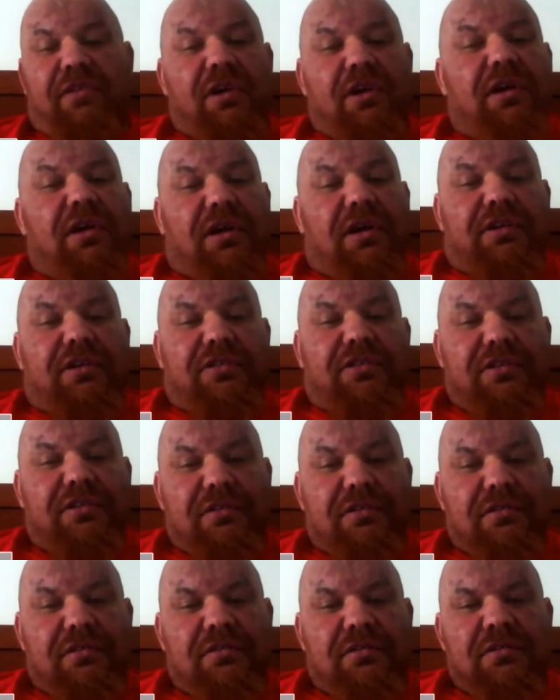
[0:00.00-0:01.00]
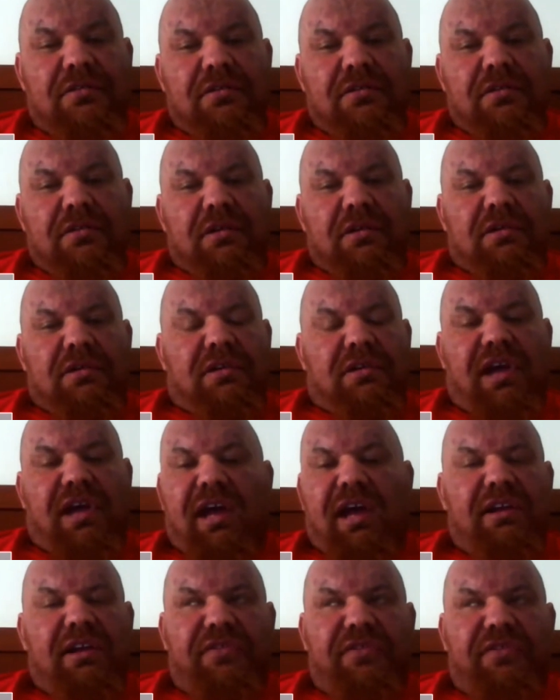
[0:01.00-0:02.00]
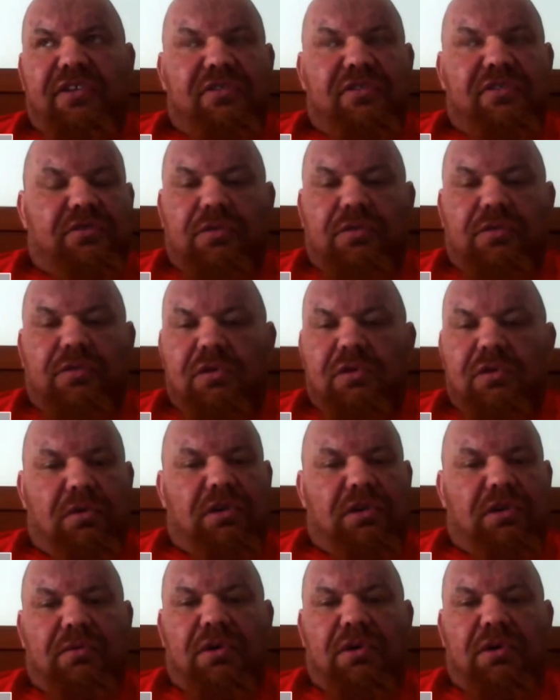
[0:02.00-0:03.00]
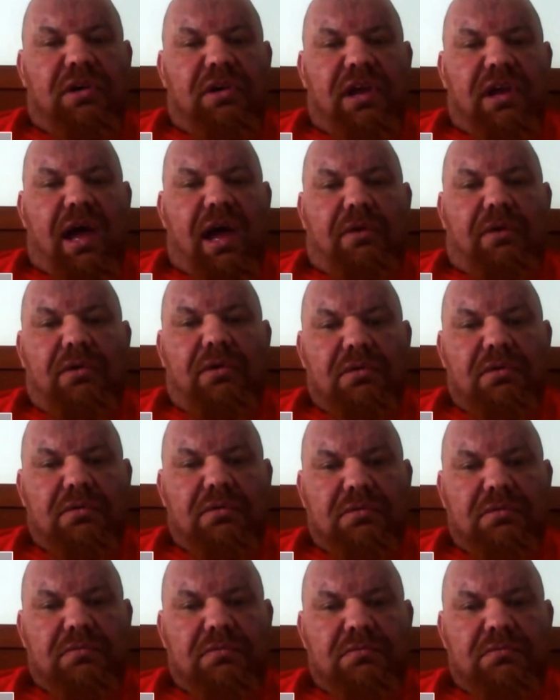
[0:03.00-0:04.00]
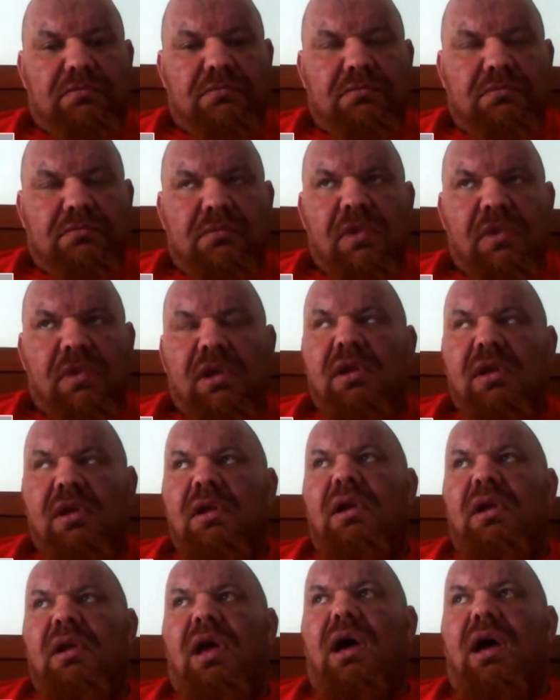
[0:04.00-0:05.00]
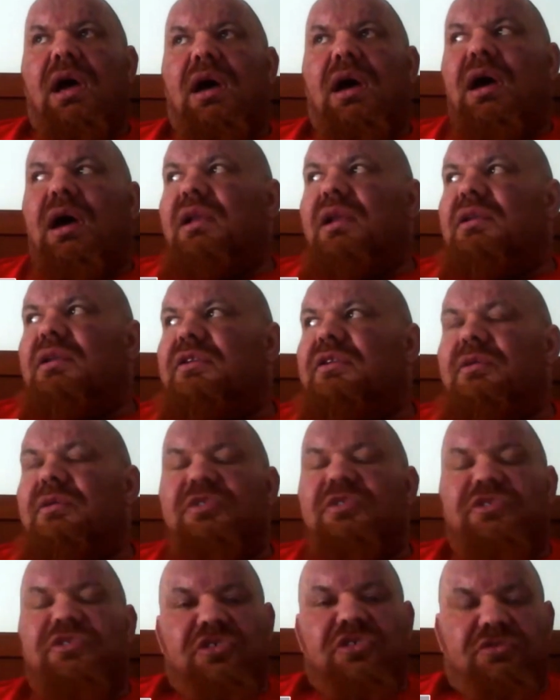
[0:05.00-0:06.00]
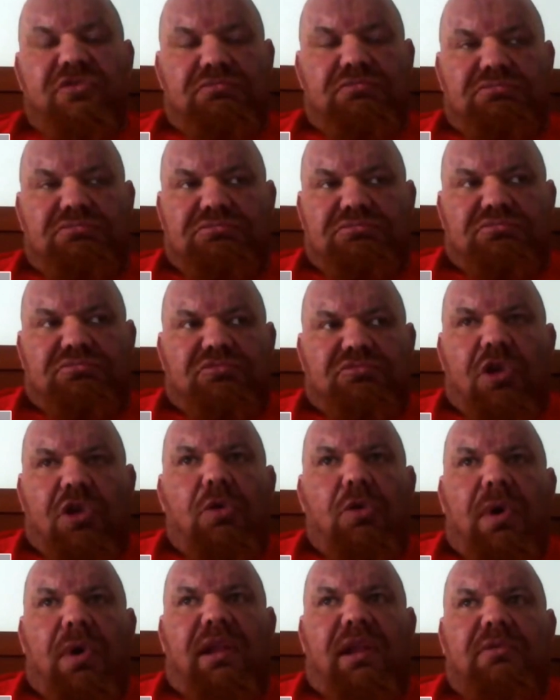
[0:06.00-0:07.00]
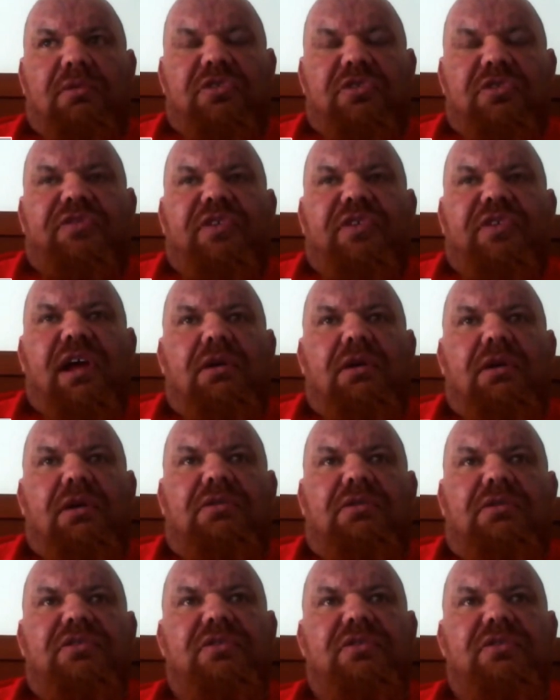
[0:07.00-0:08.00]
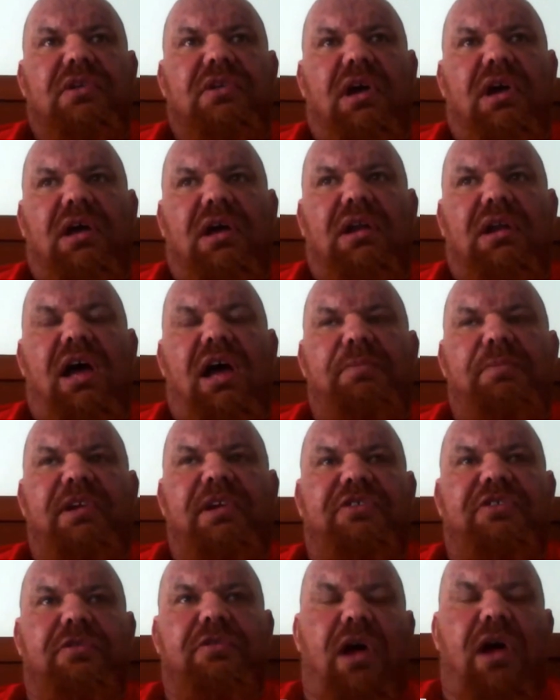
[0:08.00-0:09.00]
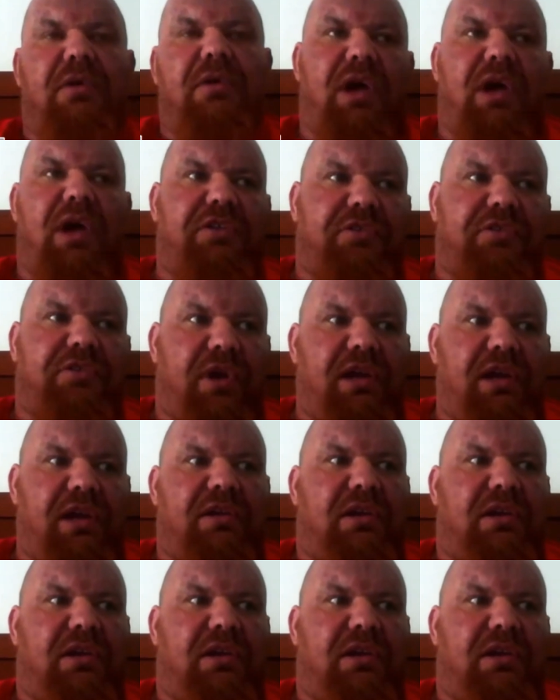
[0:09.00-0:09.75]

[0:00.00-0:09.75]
years. The 90 divisions weren't what they were now. And there was just nowhere. There was nothing else. And I trained